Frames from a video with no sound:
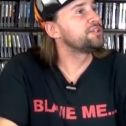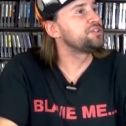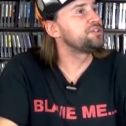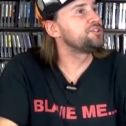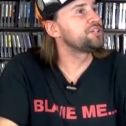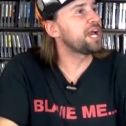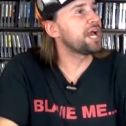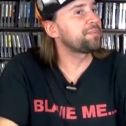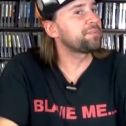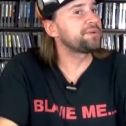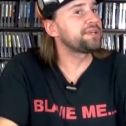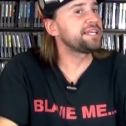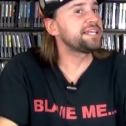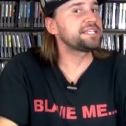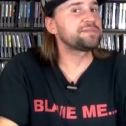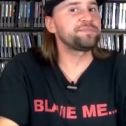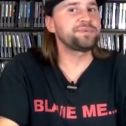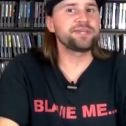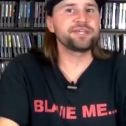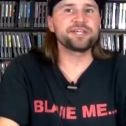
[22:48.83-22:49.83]

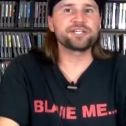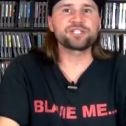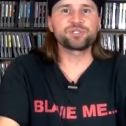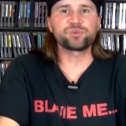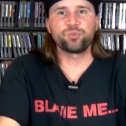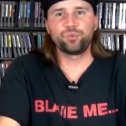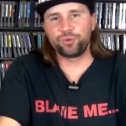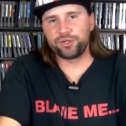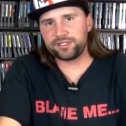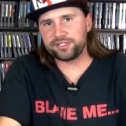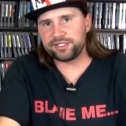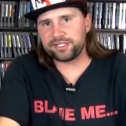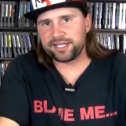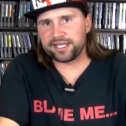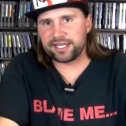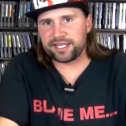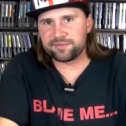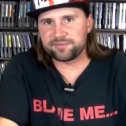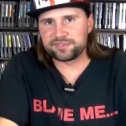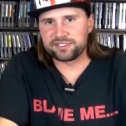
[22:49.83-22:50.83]
Japanese PS1
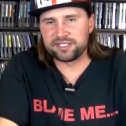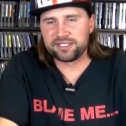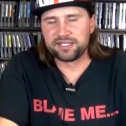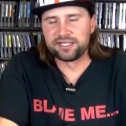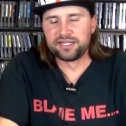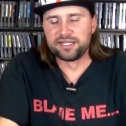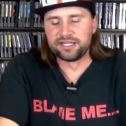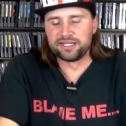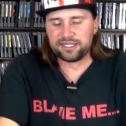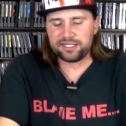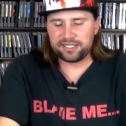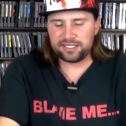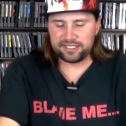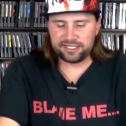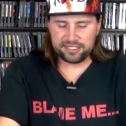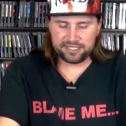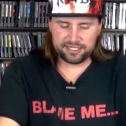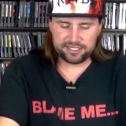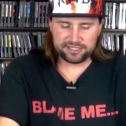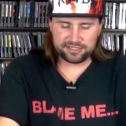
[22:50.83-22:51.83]
games,
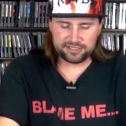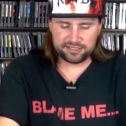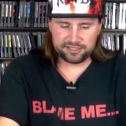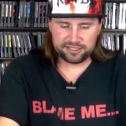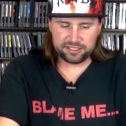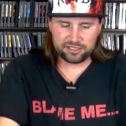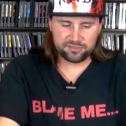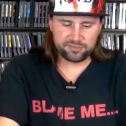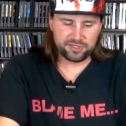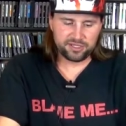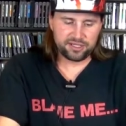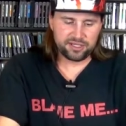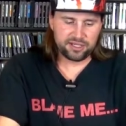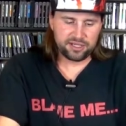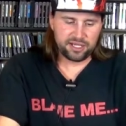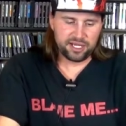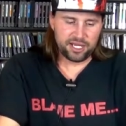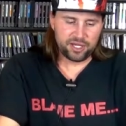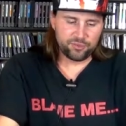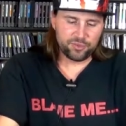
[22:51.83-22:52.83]
and
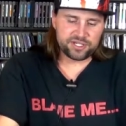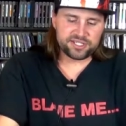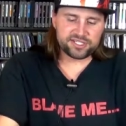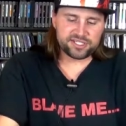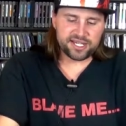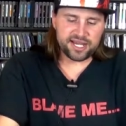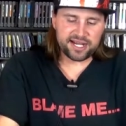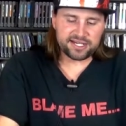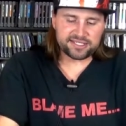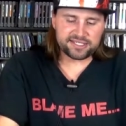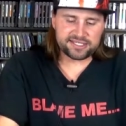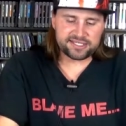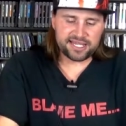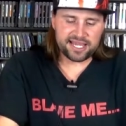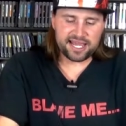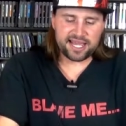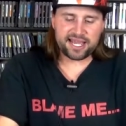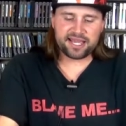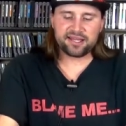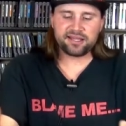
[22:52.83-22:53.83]
what sucks is
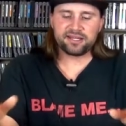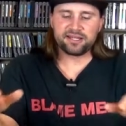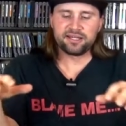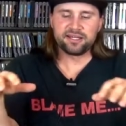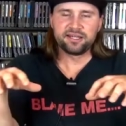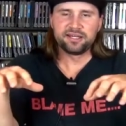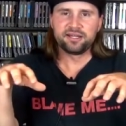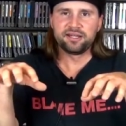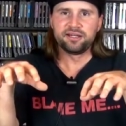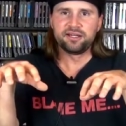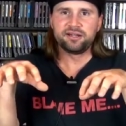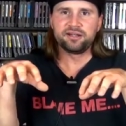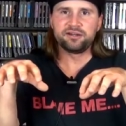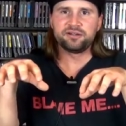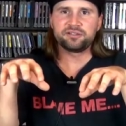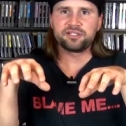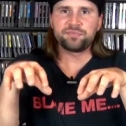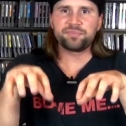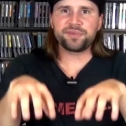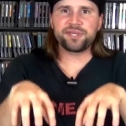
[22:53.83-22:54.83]
that
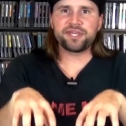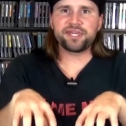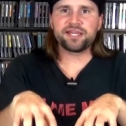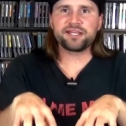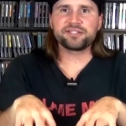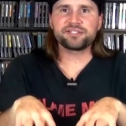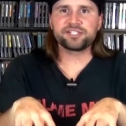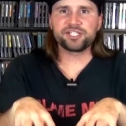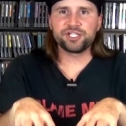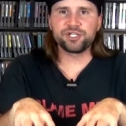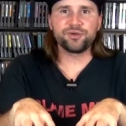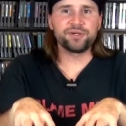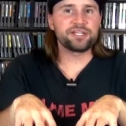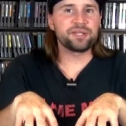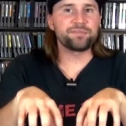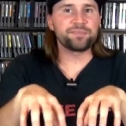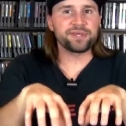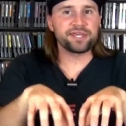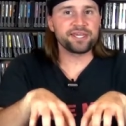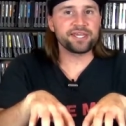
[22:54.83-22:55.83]
the PS2 and
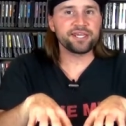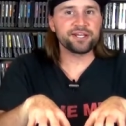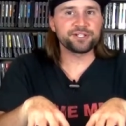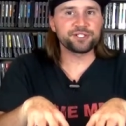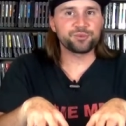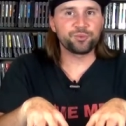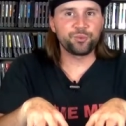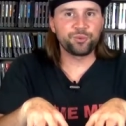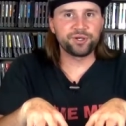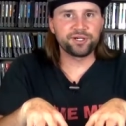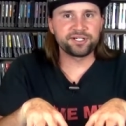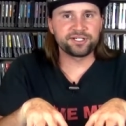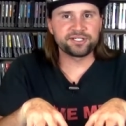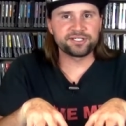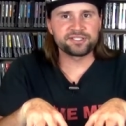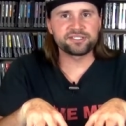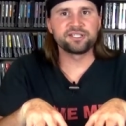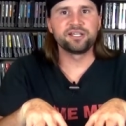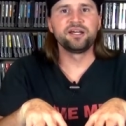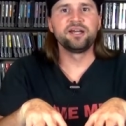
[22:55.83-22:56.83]
the
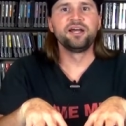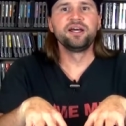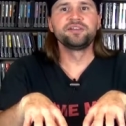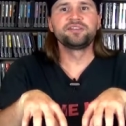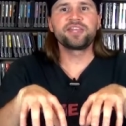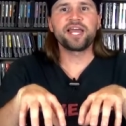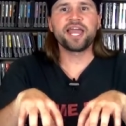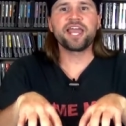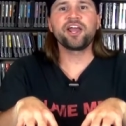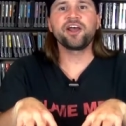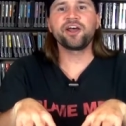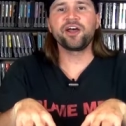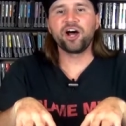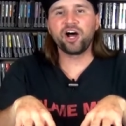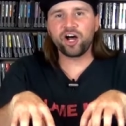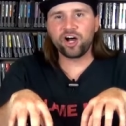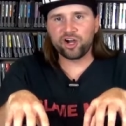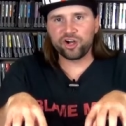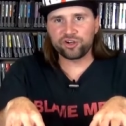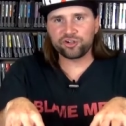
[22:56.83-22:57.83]
PS1s, they are
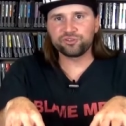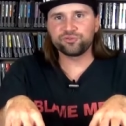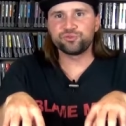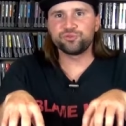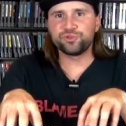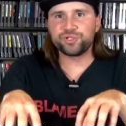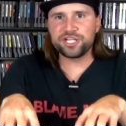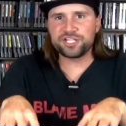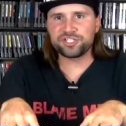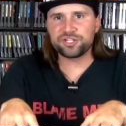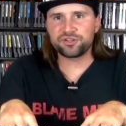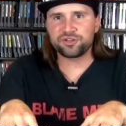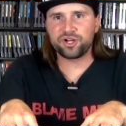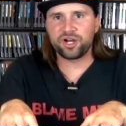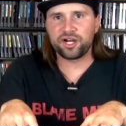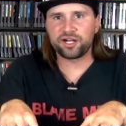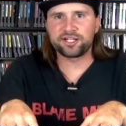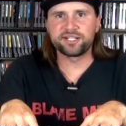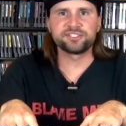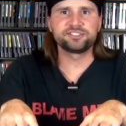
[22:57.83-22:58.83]
all region
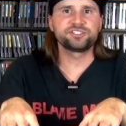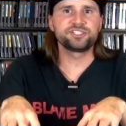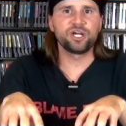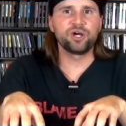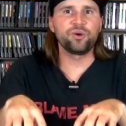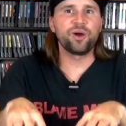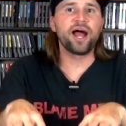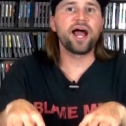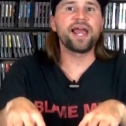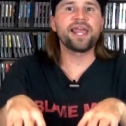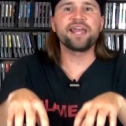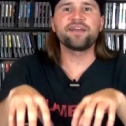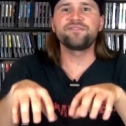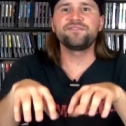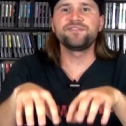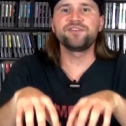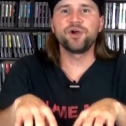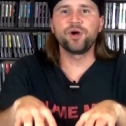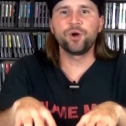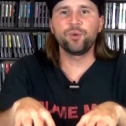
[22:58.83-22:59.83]
locked, so I have
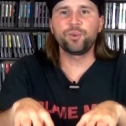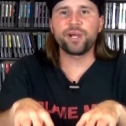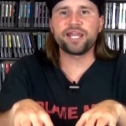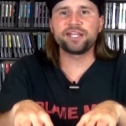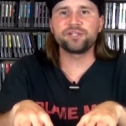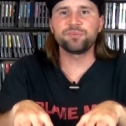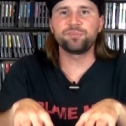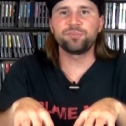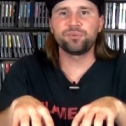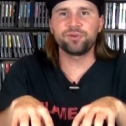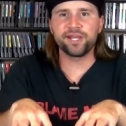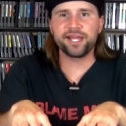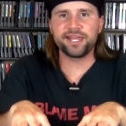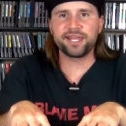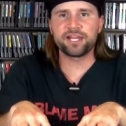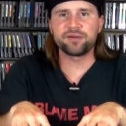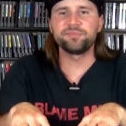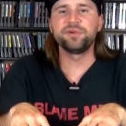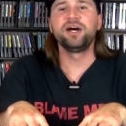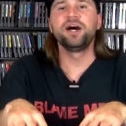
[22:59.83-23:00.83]
no way to play
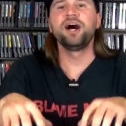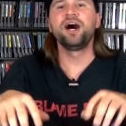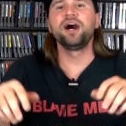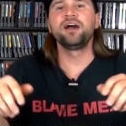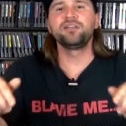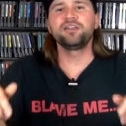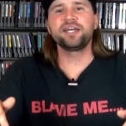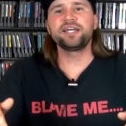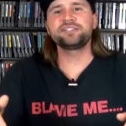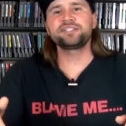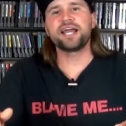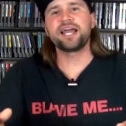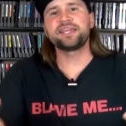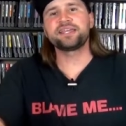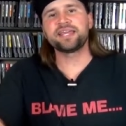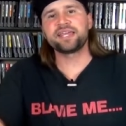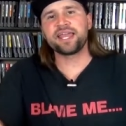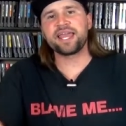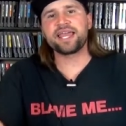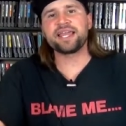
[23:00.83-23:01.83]
them unless I
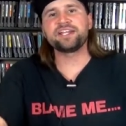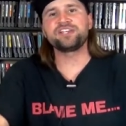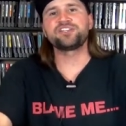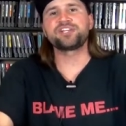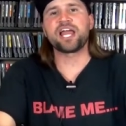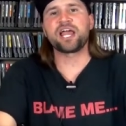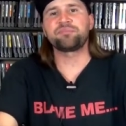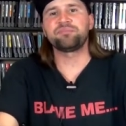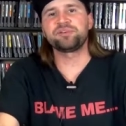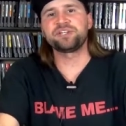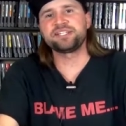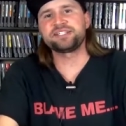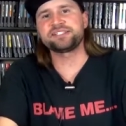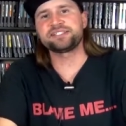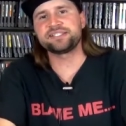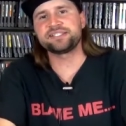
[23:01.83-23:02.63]
get a Japanese